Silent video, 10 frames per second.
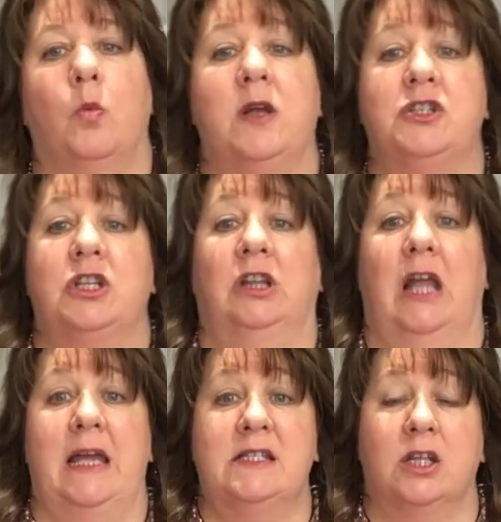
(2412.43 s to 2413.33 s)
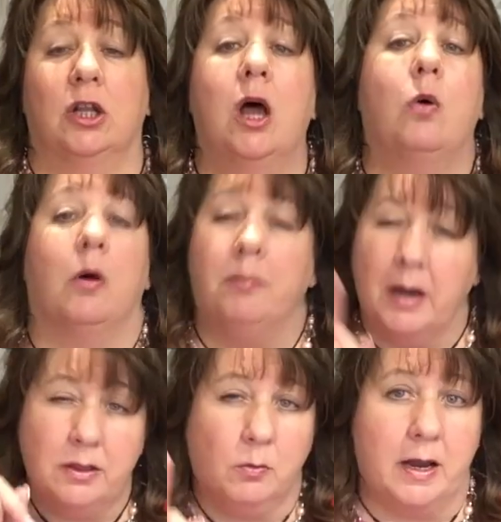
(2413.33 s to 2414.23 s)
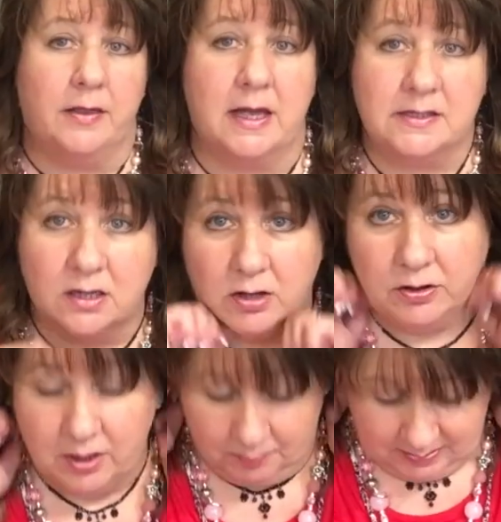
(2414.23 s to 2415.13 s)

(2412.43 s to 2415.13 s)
which lays lower. By the way, that's another thing.